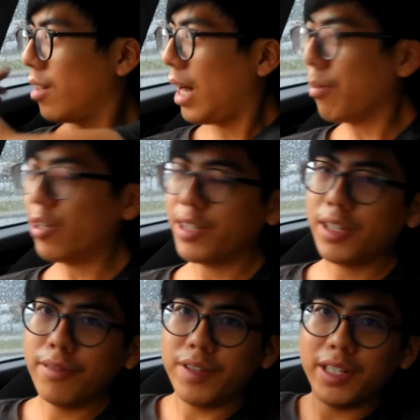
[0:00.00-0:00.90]
upload a
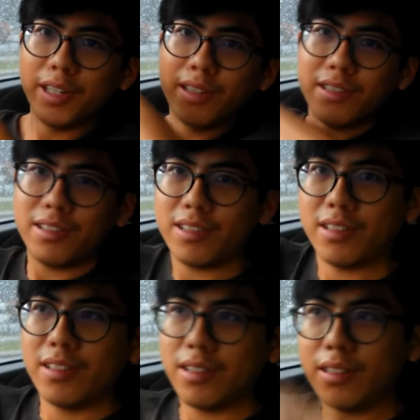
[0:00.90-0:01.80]
new video
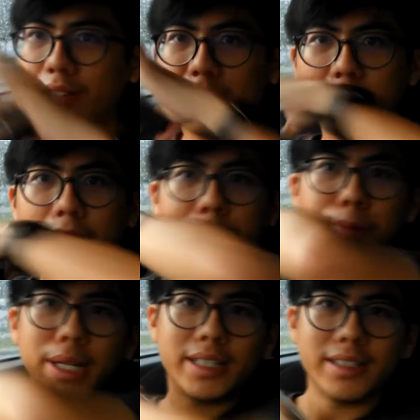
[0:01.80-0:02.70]
every
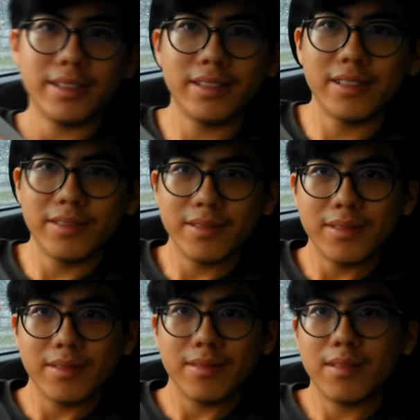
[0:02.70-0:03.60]
week.
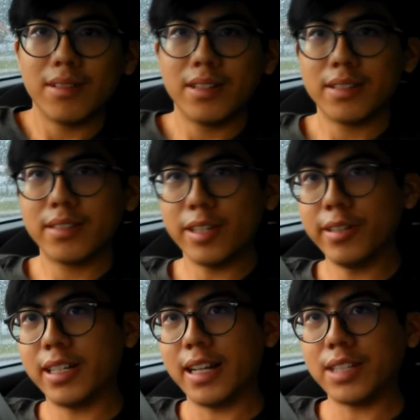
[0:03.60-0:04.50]
See you
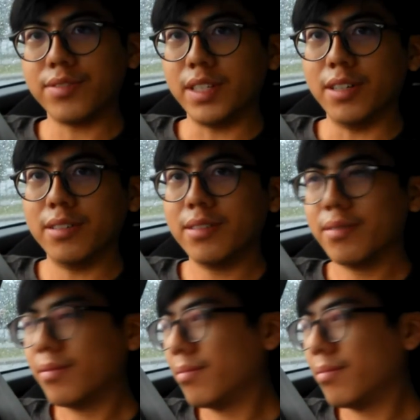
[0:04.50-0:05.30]
in the next video.